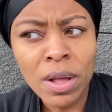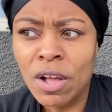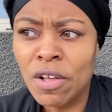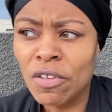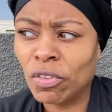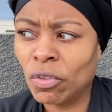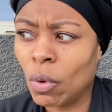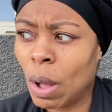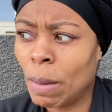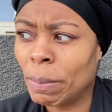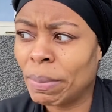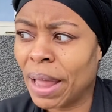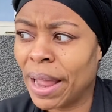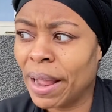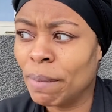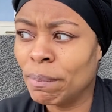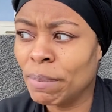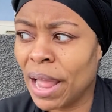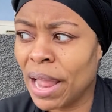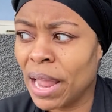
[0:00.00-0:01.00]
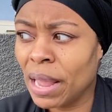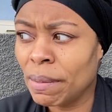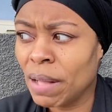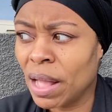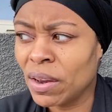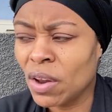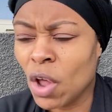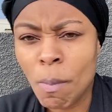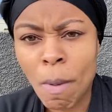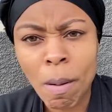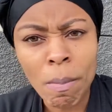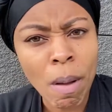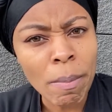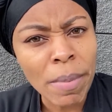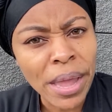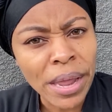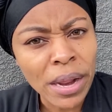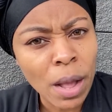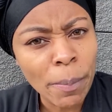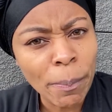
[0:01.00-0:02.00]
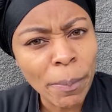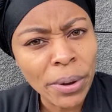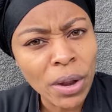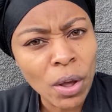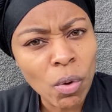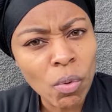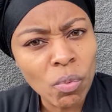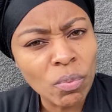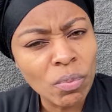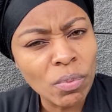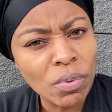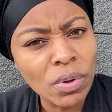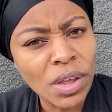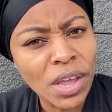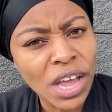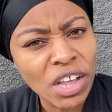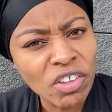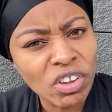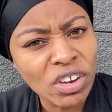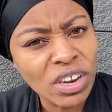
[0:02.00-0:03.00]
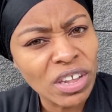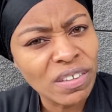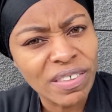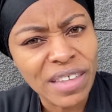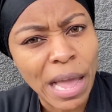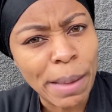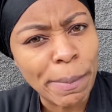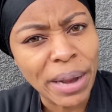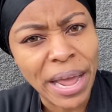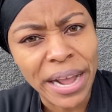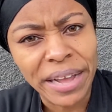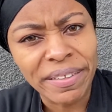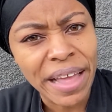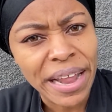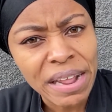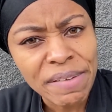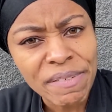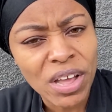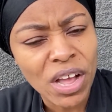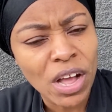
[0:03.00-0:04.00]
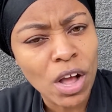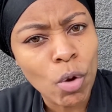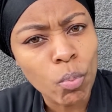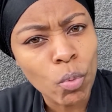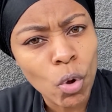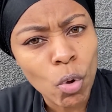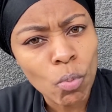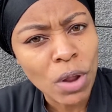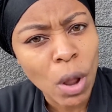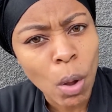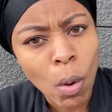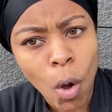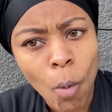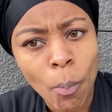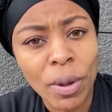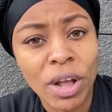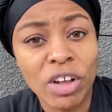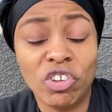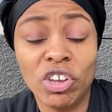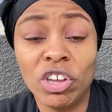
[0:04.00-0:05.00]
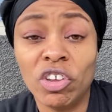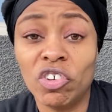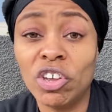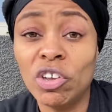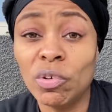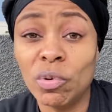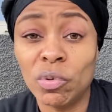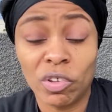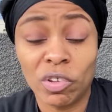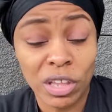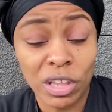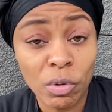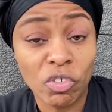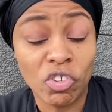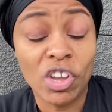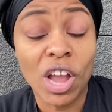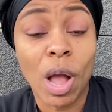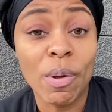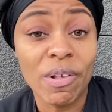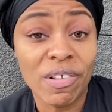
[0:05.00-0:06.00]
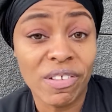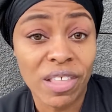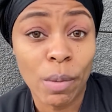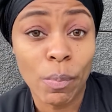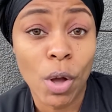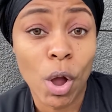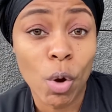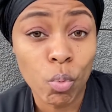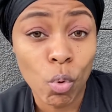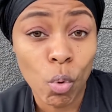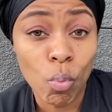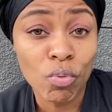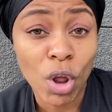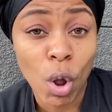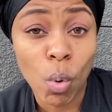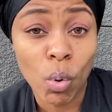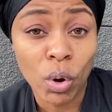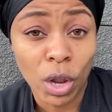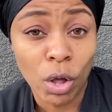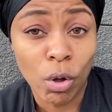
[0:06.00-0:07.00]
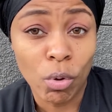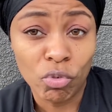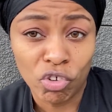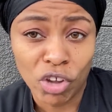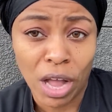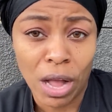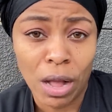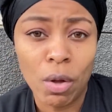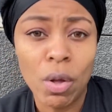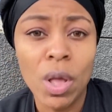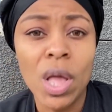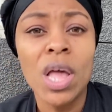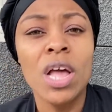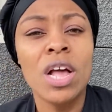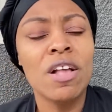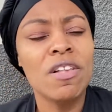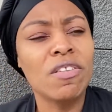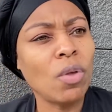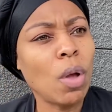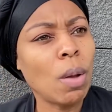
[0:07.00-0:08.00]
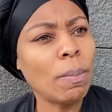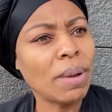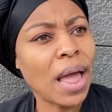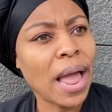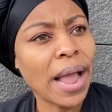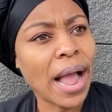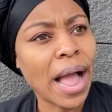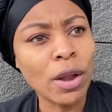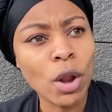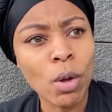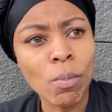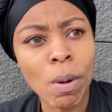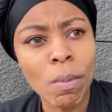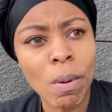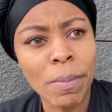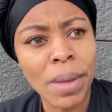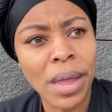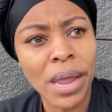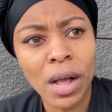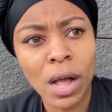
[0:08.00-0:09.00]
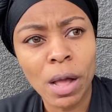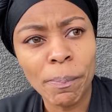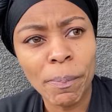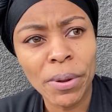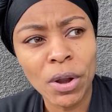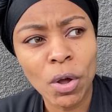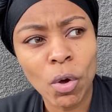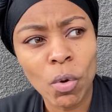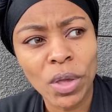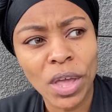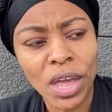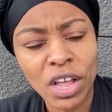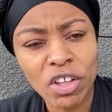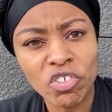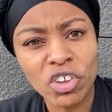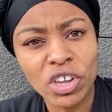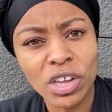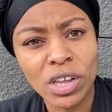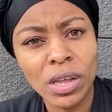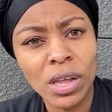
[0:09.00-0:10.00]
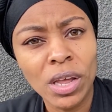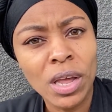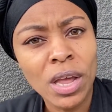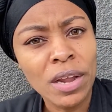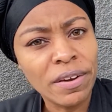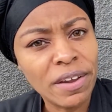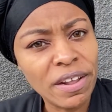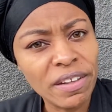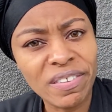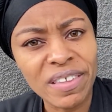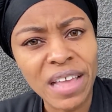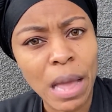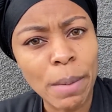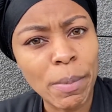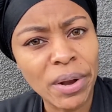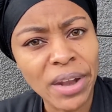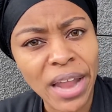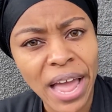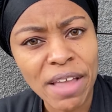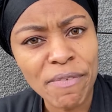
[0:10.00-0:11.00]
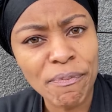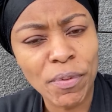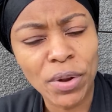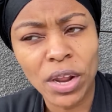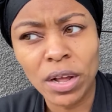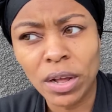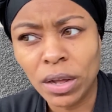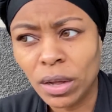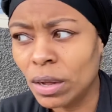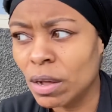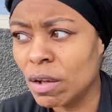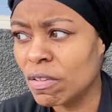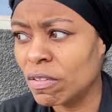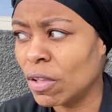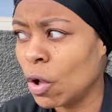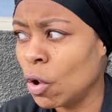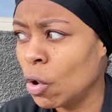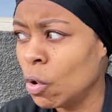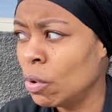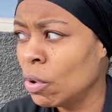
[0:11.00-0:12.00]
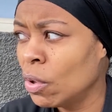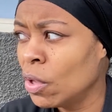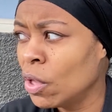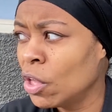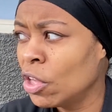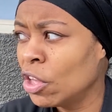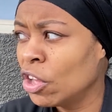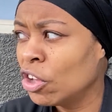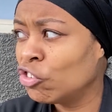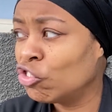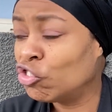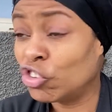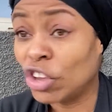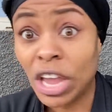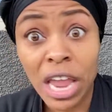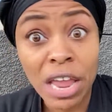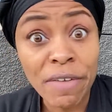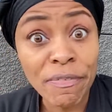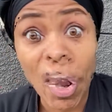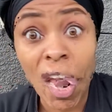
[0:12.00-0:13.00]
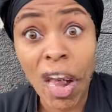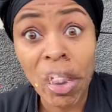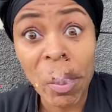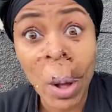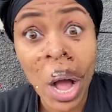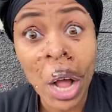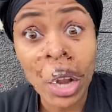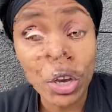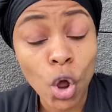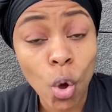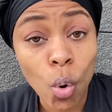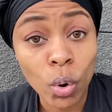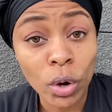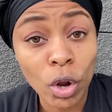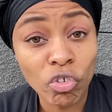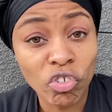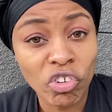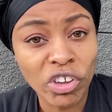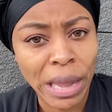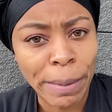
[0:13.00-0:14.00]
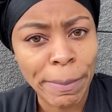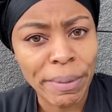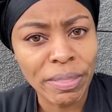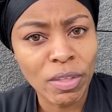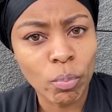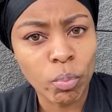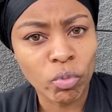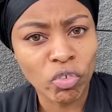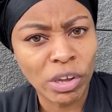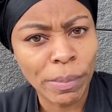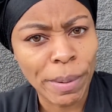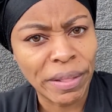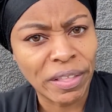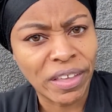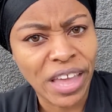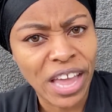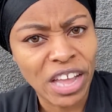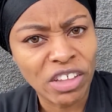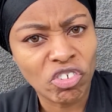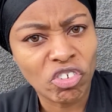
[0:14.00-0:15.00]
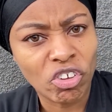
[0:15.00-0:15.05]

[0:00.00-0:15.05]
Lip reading: So I'm like, I know my mama ain't up in no kitchen this time of night, because I didn't even have her room door open, because she always slept with her room door closed, y'all. So I'm like, I know my mama ain't up in no kitchen this time of night finna cook. So she even heard with her door closed. She came out the kitchen.